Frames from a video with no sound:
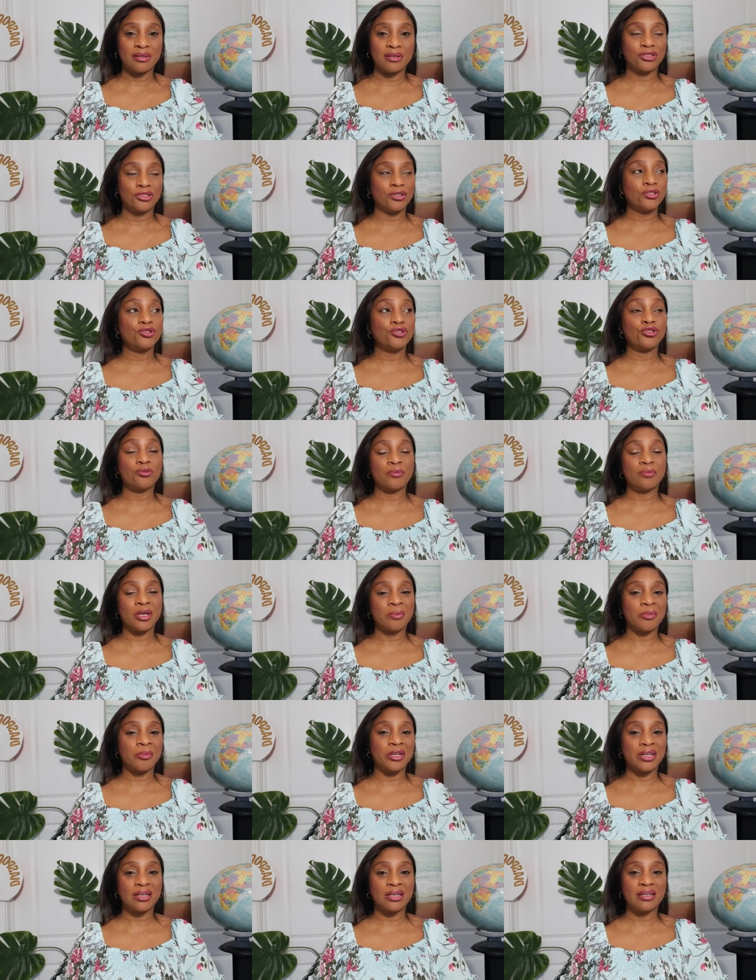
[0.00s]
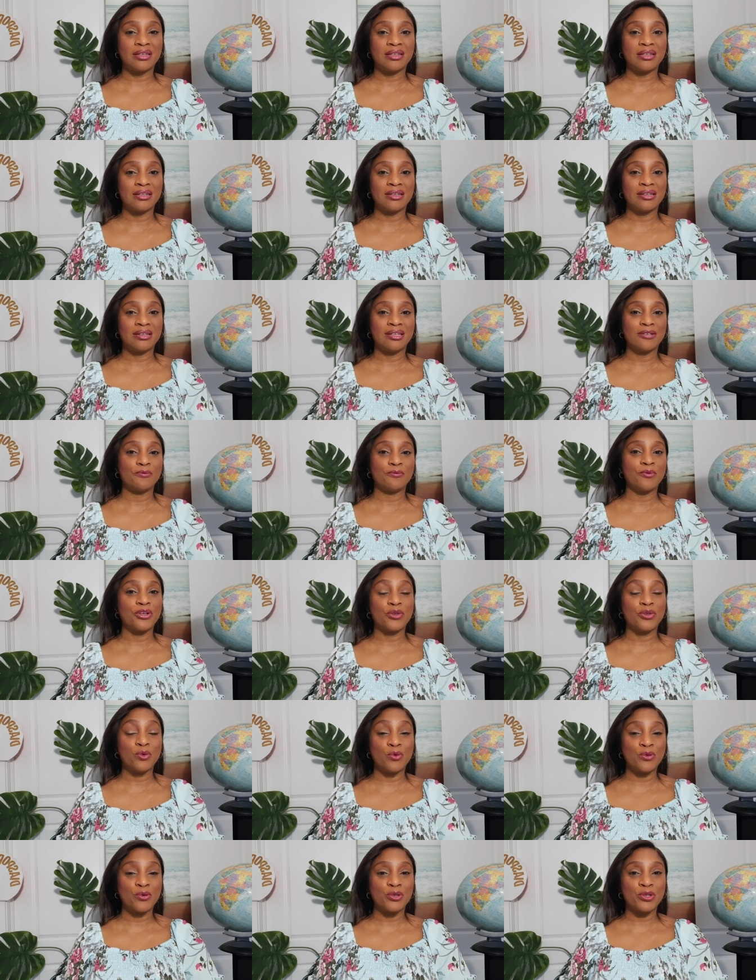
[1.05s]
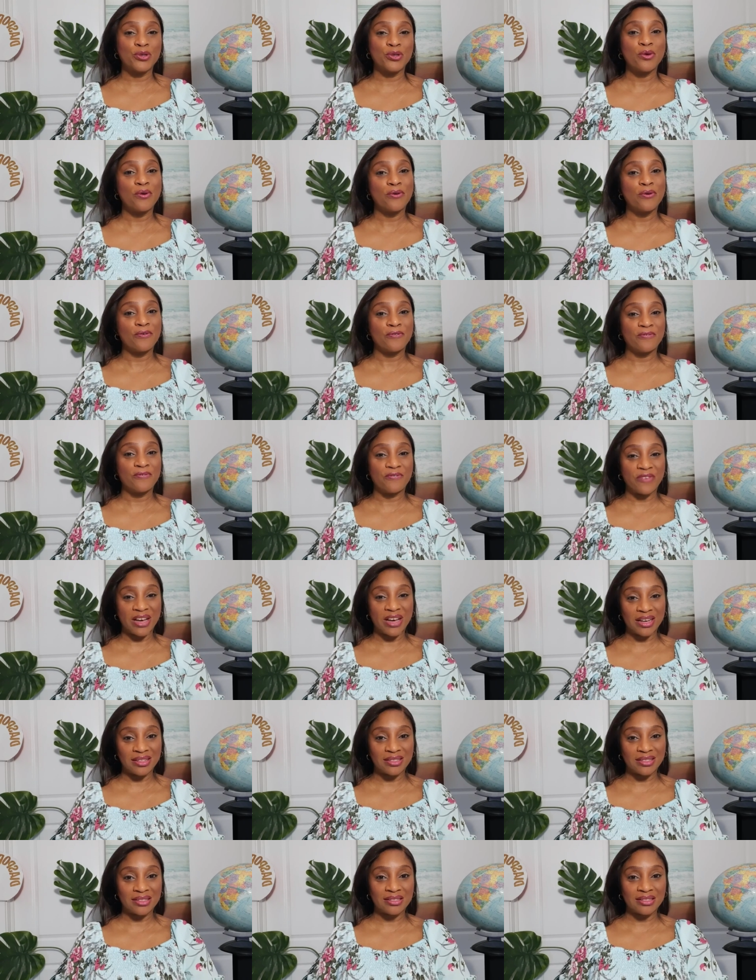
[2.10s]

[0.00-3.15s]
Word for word: Just remember, we don't fight.